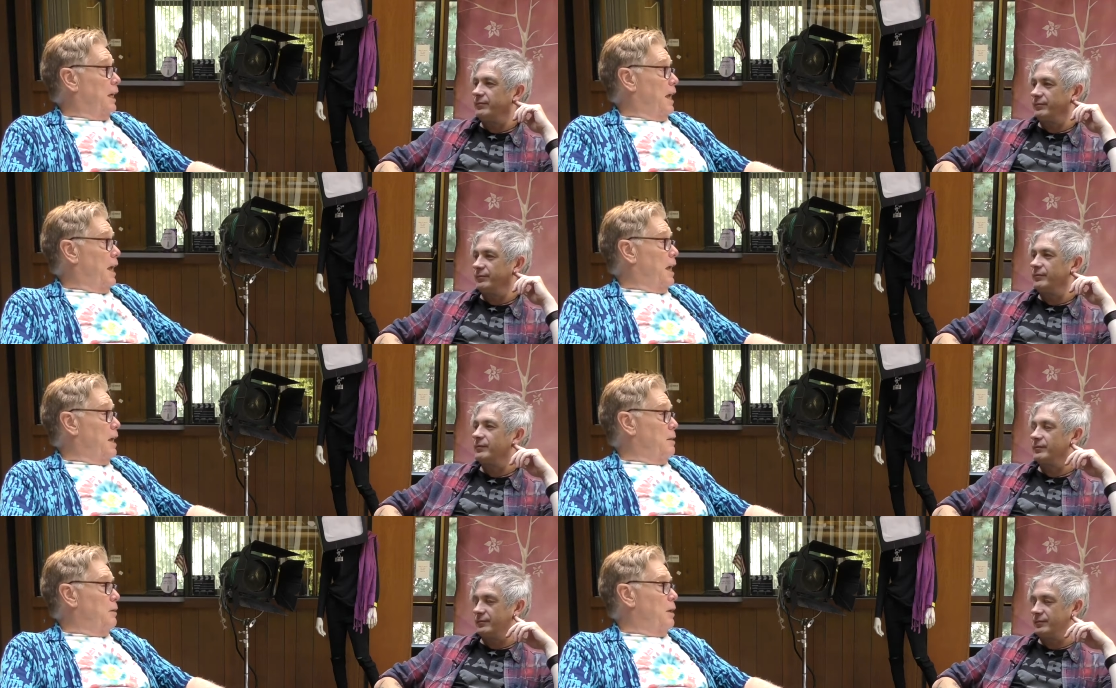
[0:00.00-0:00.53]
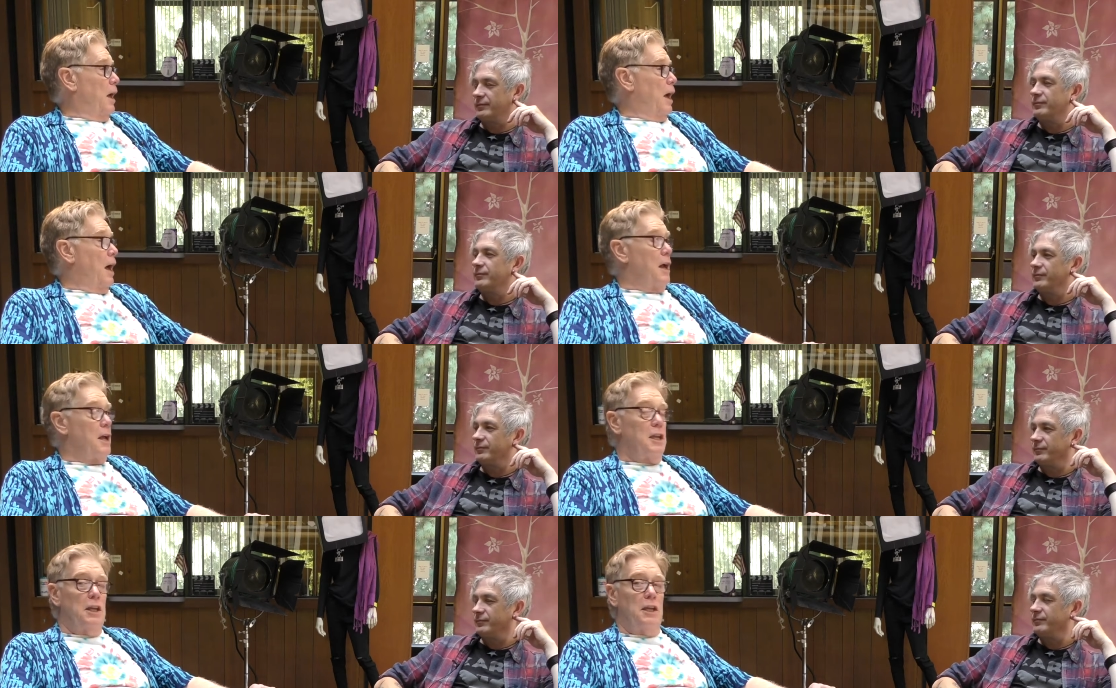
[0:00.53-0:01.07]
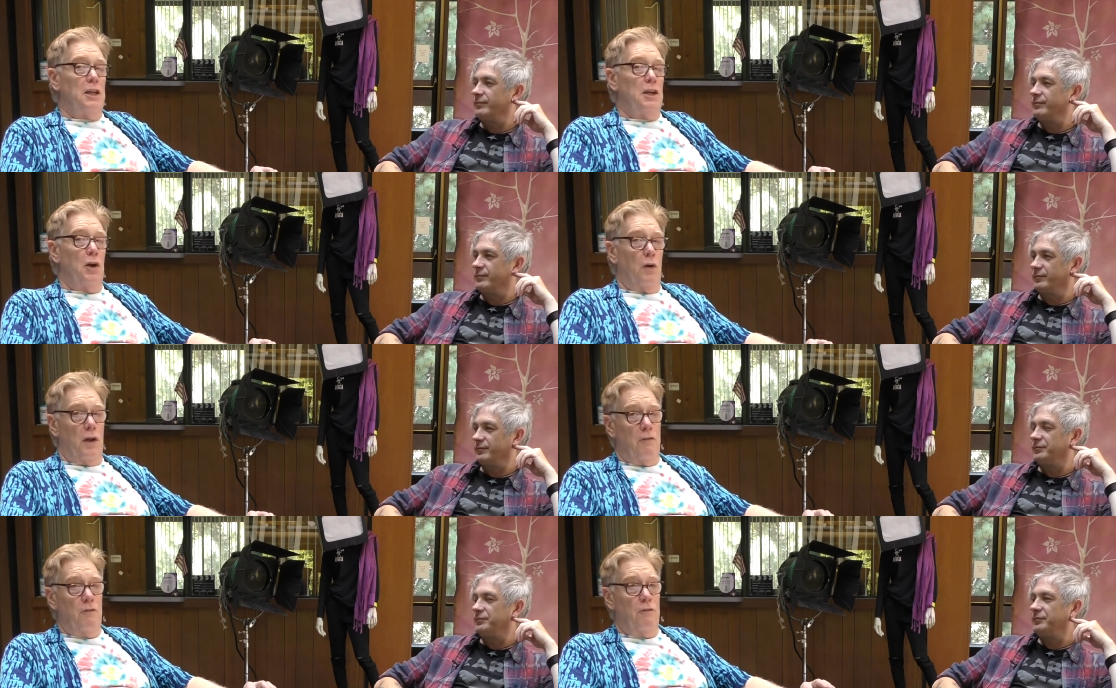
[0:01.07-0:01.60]
Speaker 1: And uh, you know,
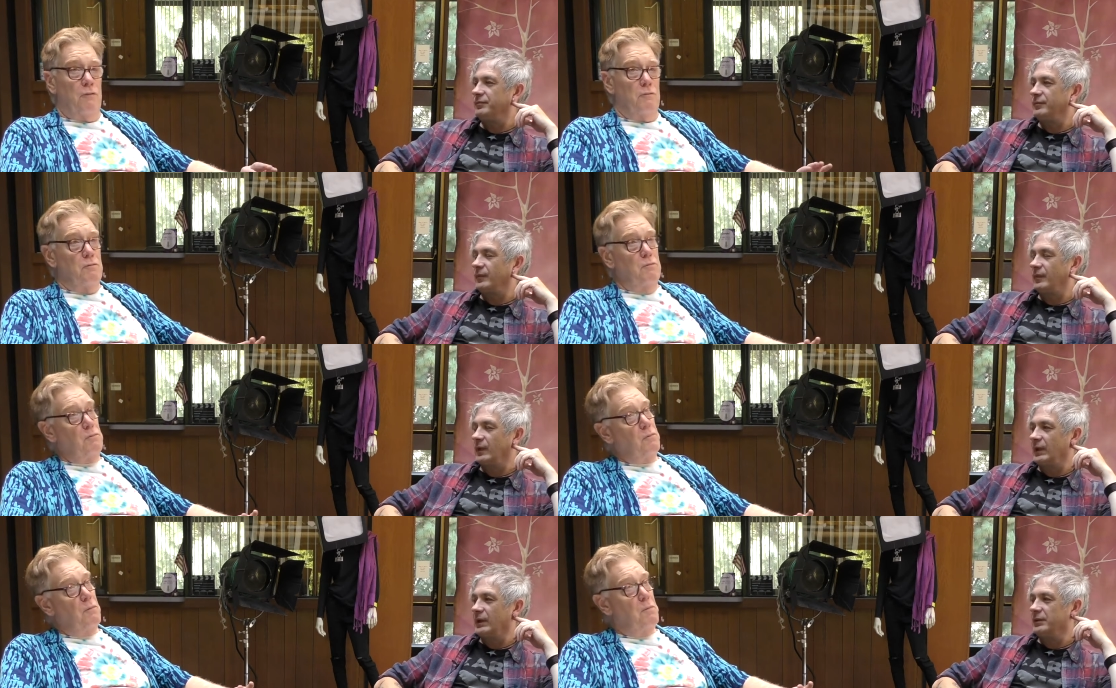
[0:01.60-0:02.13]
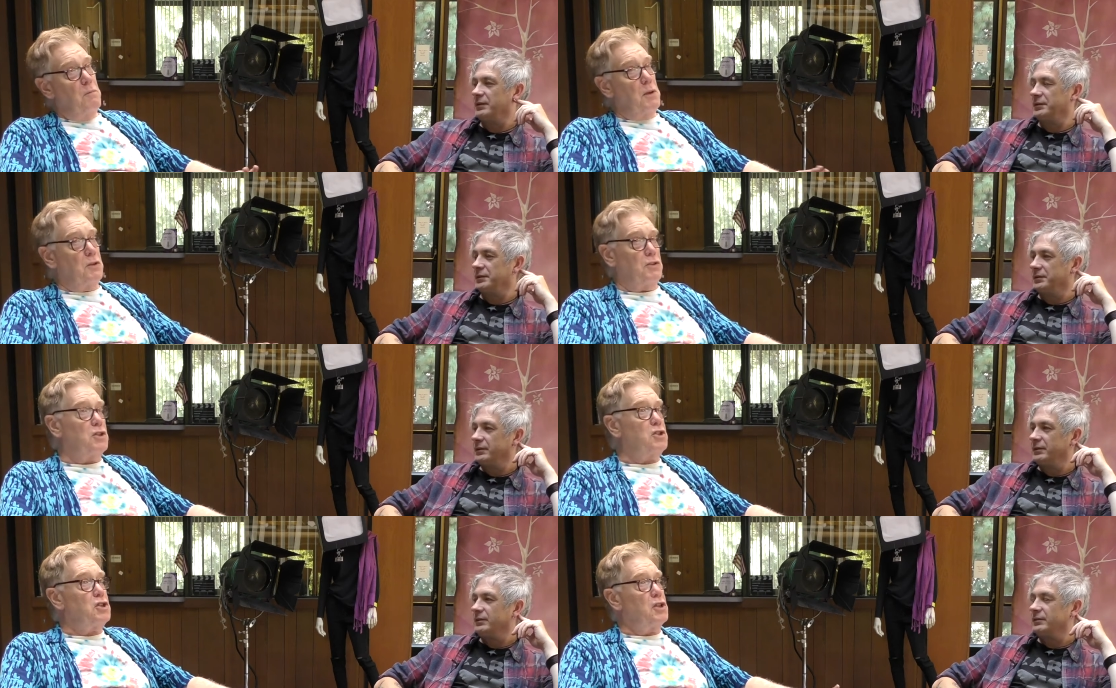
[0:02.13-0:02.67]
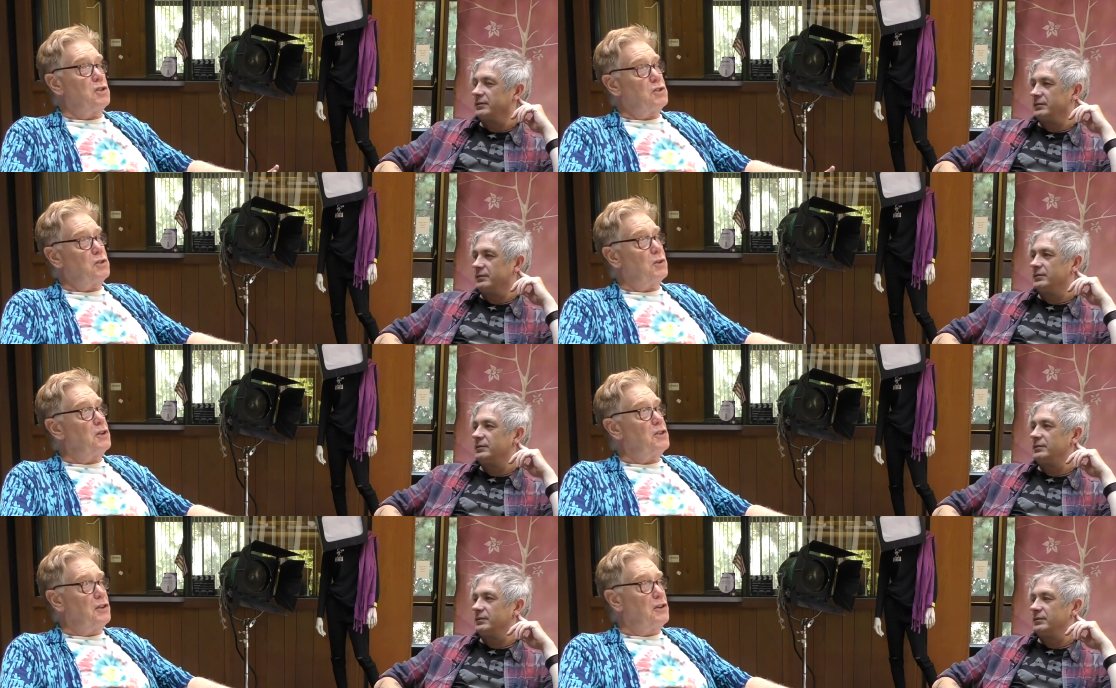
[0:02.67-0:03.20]
if musicians
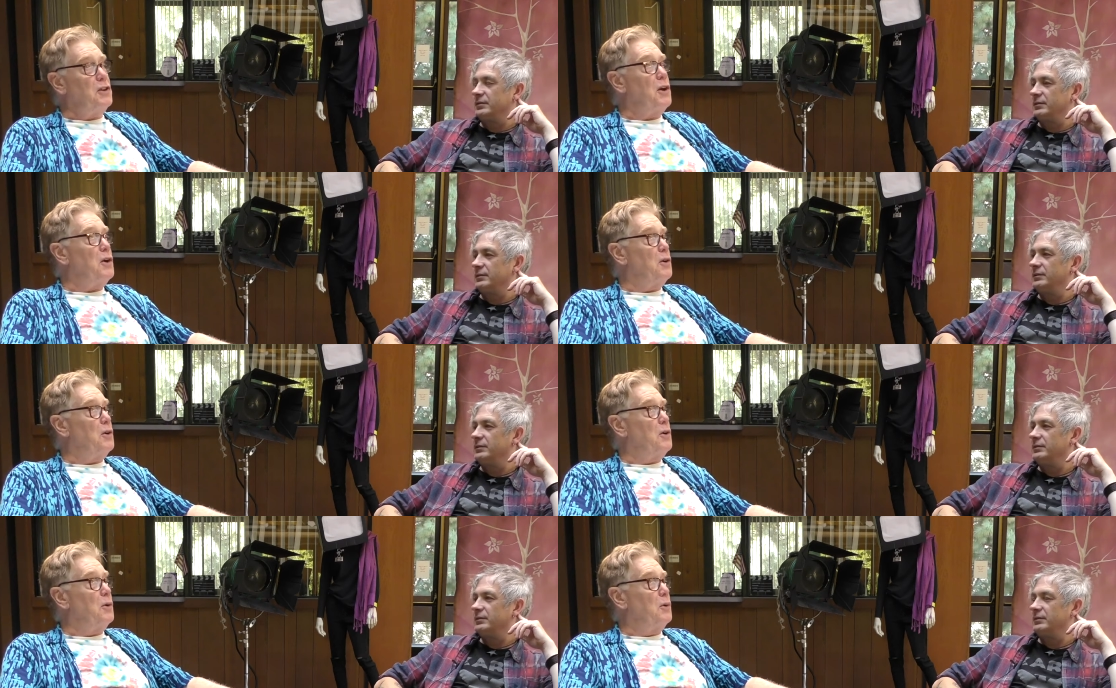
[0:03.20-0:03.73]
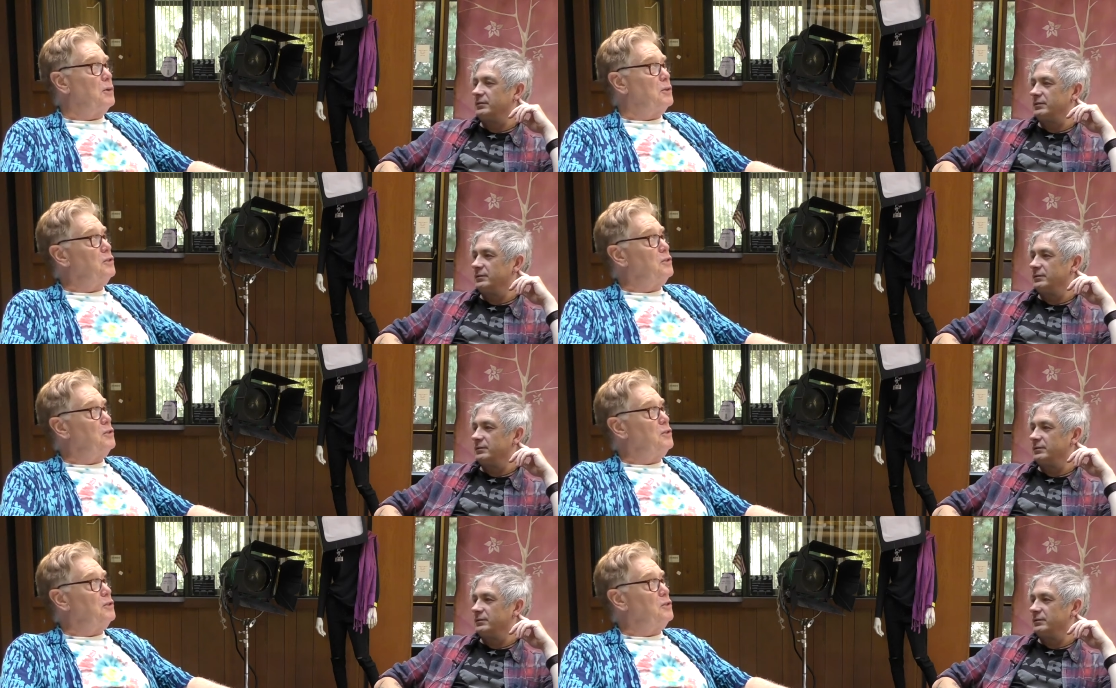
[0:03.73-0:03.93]
are in the know, would